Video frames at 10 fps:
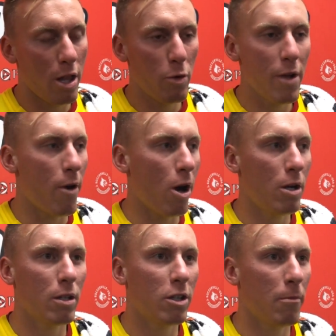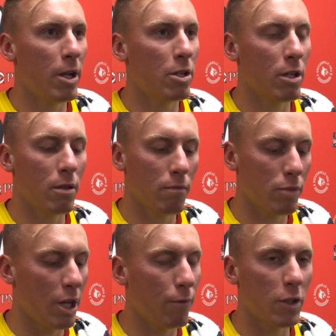Although we have heart, determination,
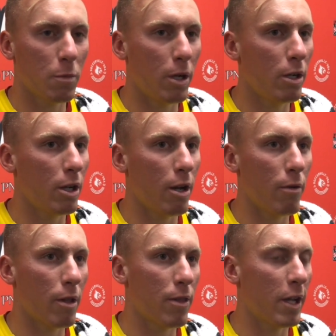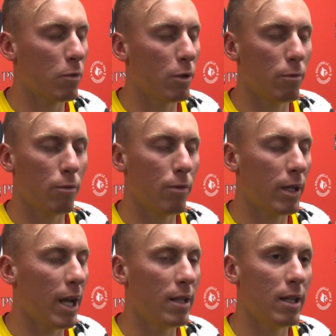selfless spirit, you know, like things we
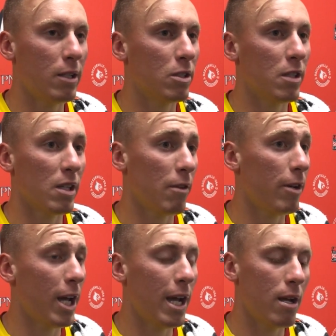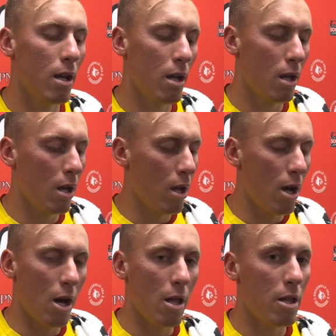Ken teaches us every day.
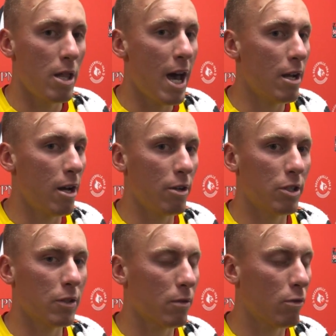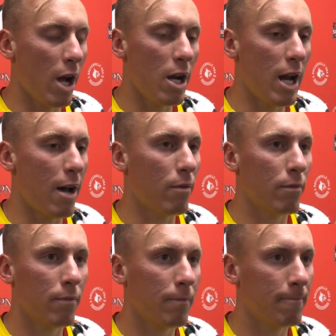Other than that, you know, just grind it out.